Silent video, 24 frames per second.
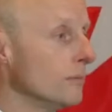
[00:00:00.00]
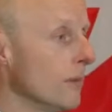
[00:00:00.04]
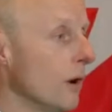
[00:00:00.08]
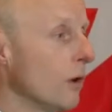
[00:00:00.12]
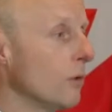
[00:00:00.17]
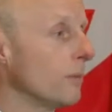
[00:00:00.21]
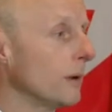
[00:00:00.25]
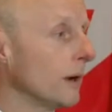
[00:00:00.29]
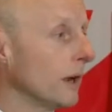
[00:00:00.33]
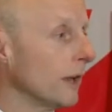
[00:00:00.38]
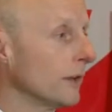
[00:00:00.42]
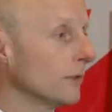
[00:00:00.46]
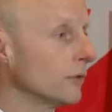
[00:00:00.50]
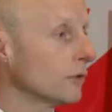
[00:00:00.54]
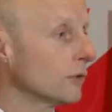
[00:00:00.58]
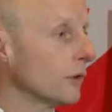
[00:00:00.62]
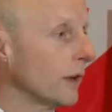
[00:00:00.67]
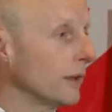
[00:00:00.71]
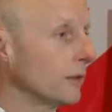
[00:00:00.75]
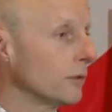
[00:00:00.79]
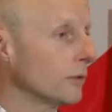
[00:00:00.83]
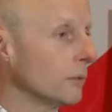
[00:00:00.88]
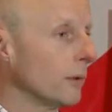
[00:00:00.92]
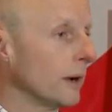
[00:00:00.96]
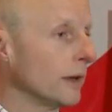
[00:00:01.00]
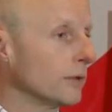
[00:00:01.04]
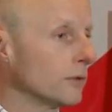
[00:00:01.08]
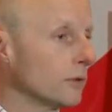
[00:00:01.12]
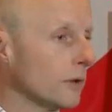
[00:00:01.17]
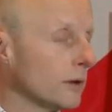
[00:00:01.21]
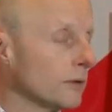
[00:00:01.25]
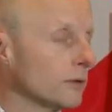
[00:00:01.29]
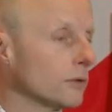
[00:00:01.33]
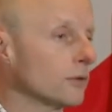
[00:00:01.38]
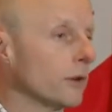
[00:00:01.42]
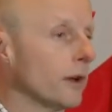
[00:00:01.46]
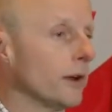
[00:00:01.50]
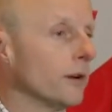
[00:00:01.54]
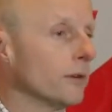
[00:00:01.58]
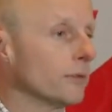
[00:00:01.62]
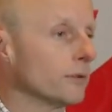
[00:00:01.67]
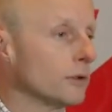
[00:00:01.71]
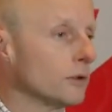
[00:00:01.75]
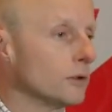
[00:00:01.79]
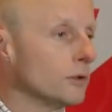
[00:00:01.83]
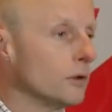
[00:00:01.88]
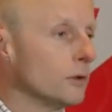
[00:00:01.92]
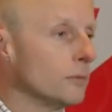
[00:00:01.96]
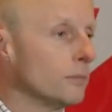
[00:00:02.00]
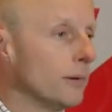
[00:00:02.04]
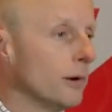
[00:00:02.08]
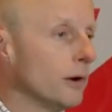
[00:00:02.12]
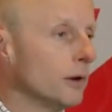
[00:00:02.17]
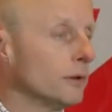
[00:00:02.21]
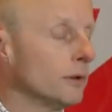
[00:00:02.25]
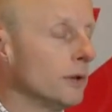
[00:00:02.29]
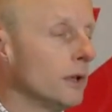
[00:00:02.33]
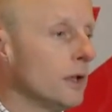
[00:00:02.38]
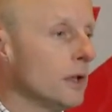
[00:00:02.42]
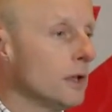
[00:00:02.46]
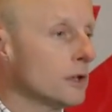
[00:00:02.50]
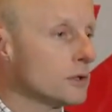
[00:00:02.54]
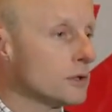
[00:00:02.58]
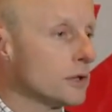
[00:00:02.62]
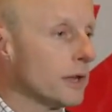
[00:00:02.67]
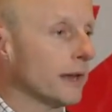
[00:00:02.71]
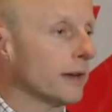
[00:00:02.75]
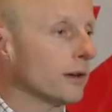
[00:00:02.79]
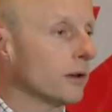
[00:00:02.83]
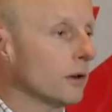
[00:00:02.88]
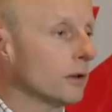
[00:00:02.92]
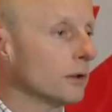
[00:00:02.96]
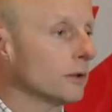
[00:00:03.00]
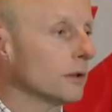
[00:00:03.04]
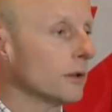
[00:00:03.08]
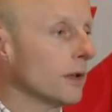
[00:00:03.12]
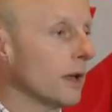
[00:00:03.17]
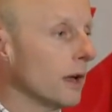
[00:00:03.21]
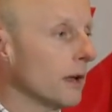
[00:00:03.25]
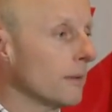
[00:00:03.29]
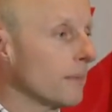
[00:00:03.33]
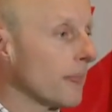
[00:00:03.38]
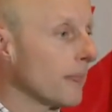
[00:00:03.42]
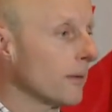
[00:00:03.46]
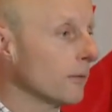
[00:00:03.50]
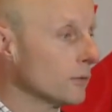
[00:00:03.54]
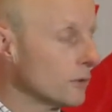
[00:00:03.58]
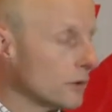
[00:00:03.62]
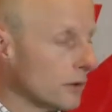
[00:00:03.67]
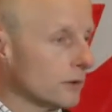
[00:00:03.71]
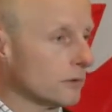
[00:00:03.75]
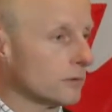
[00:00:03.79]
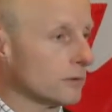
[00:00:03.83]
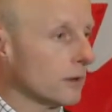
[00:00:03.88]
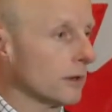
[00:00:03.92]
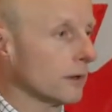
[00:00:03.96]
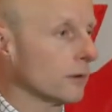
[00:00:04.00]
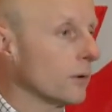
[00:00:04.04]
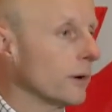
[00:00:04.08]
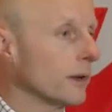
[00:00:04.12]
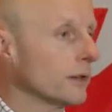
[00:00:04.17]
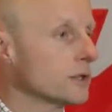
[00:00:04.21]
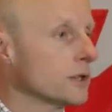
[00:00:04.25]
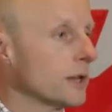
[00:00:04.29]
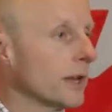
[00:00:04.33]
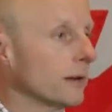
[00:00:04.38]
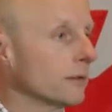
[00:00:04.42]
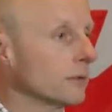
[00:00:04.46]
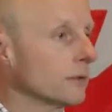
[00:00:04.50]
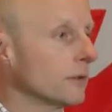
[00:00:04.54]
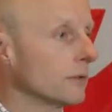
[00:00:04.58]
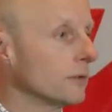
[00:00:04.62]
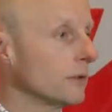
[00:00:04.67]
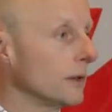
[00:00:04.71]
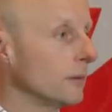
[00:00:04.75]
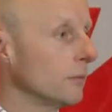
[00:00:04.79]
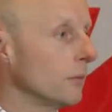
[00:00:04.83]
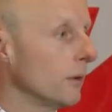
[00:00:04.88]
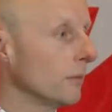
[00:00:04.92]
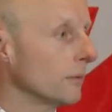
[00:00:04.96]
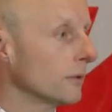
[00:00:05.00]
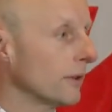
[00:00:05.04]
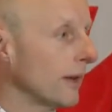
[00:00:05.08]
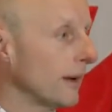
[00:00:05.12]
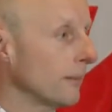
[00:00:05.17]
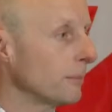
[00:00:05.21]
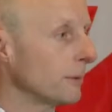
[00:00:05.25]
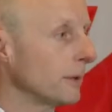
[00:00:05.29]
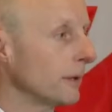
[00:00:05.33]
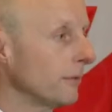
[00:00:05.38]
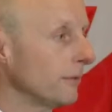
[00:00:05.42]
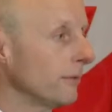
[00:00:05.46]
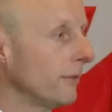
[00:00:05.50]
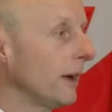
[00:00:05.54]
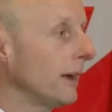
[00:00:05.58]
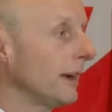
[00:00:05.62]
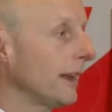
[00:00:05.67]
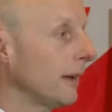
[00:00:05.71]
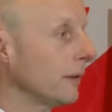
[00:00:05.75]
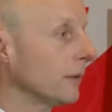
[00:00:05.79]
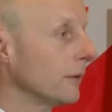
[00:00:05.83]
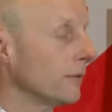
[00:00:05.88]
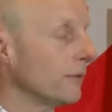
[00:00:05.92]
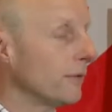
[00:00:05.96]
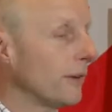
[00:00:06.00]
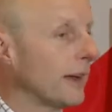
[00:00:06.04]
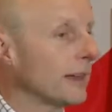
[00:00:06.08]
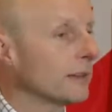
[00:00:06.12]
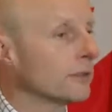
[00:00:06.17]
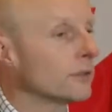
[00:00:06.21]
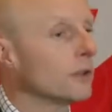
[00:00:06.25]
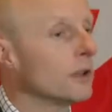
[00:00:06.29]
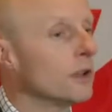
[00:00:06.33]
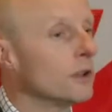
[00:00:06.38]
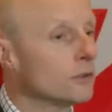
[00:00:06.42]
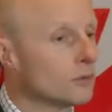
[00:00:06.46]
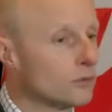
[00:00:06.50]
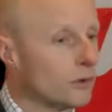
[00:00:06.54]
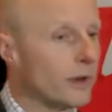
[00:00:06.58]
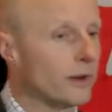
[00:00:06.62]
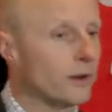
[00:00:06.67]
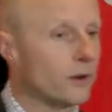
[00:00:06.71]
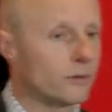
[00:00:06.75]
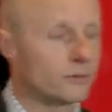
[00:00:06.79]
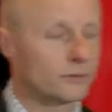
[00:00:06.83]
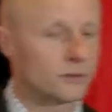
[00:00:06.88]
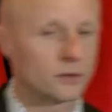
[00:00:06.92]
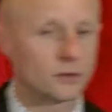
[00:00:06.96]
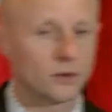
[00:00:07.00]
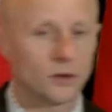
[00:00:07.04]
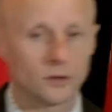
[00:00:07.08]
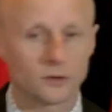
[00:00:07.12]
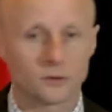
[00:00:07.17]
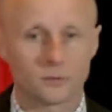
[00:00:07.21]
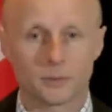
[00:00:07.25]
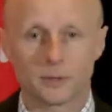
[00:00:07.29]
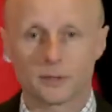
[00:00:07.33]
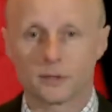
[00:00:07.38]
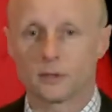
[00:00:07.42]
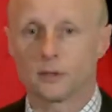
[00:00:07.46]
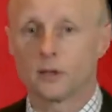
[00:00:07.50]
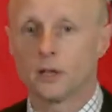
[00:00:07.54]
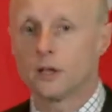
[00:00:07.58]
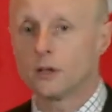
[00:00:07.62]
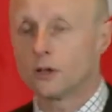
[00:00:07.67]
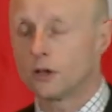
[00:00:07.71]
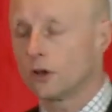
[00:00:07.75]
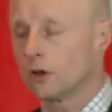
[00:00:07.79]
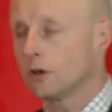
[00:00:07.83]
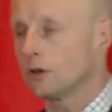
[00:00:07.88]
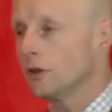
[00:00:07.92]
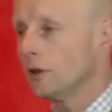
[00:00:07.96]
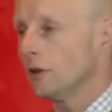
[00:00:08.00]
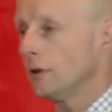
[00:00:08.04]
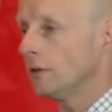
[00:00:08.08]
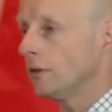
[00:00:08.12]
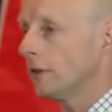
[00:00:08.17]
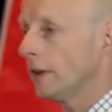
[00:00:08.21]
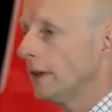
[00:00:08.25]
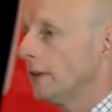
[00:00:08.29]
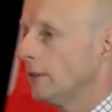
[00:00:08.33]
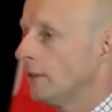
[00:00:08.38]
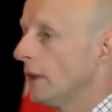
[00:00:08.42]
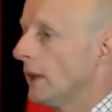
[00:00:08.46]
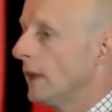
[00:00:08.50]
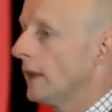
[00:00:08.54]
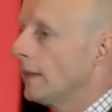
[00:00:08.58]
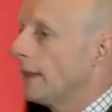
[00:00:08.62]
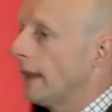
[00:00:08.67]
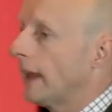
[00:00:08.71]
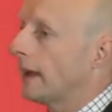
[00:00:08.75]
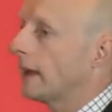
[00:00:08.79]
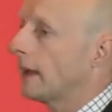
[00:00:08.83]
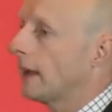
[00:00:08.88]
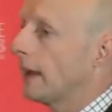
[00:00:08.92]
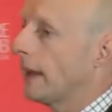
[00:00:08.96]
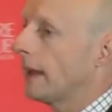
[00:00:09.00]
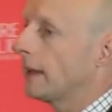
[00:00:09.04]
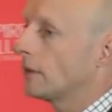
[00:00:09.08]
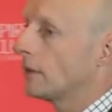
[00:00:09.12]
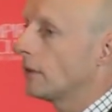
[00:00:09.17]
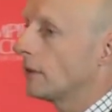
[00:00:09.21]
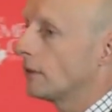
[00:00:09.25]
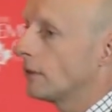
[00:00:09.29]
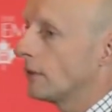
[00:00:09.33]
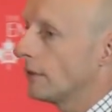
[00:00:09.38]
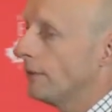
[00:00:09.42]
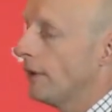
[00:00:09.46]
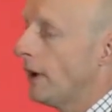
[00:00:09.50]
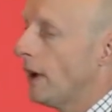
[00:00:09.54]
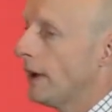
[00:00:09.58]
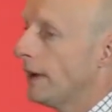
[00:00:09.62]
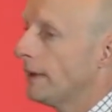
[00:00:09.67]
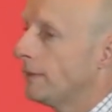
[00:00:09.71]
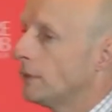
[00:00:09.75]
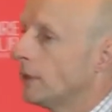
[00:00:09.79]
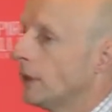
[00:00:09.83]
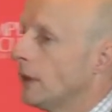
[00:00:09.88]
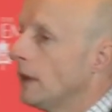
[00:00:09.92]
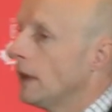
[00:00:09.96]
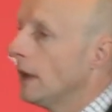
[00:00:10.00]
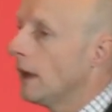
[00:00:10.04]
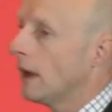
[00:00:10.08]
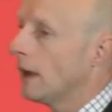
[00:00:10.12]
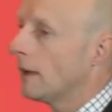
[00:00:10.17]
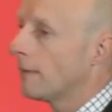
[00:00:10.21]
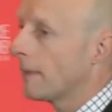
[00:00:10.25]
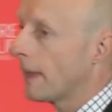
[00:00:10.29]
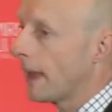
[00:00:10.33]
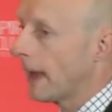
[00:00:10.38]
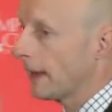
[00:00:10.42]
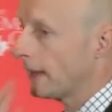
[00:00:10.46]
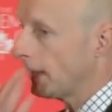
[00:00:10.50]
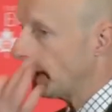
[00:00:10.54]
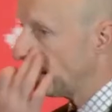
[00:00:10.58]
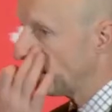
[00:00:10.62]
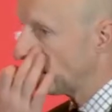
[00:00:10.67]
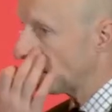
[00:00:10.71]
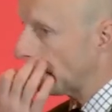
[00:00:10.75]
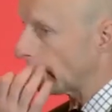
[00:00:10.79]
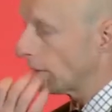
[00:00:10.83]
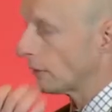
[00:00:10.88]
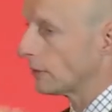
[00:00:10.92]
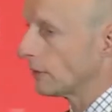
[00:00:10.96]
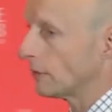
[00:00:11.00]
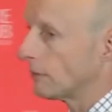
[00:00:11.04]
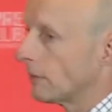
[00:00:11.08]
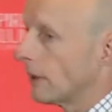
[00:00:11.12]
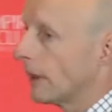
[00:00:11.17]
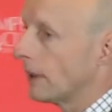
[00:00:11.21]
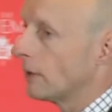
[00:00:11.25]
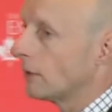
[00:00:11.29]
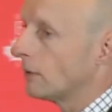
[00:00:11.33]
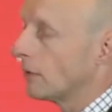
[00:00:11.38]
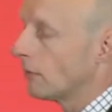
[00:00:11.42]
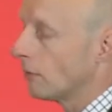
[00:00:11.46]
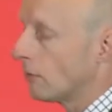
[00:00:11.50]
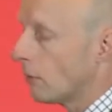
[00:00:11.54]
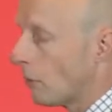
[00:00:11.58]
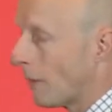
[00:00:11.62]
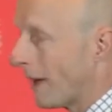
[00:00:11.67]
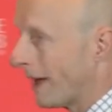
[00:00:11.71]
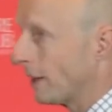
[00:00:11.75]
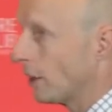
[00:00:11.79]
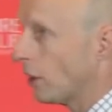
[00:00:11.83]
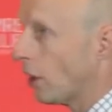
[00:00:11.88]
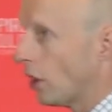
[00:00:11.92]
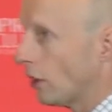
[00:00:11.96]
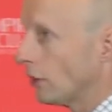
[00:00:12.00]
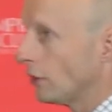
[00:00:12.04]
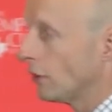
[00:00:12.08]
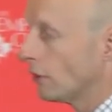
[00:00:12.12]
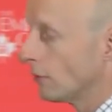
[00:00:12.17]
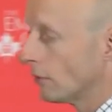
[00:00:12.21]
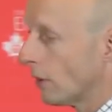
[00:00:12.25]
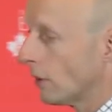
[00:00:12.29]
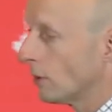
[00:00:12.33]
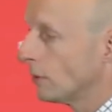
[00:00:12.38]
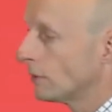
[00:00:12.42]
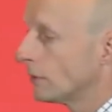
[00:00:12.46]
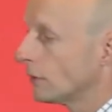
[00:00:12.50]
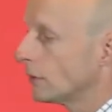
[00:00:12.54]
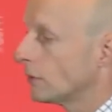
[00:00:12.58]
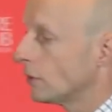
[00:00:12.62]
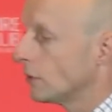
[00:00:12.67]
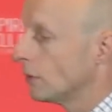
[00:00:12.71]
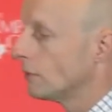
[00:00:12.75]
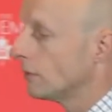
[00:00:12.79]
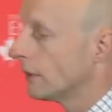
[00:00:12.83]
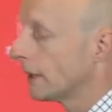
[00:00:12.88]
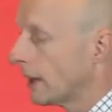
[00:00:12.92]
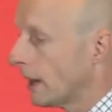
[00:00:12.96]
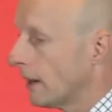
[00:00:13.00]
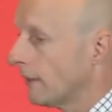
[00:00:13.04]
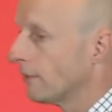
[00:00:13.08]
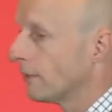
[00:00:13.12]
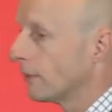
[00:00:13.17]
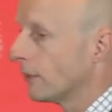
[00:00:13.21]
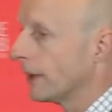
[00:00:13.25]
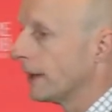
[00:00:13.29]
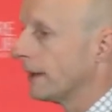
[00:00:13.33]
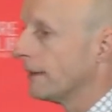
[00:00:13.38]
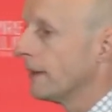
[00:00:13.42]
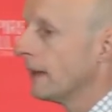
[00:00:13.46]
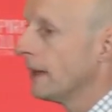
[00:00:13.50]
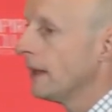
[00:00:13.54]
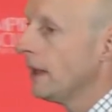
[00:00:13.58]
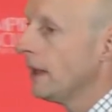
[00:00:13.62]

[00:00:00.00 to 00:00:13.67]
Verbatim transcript: mobilize straight away. So I was straight off to Dupont, check on, um, a quick check to see what was happening, find out the facts, straight off to the hospital. The good news is that collector survived and, and he's well on, the well on the road to recovery.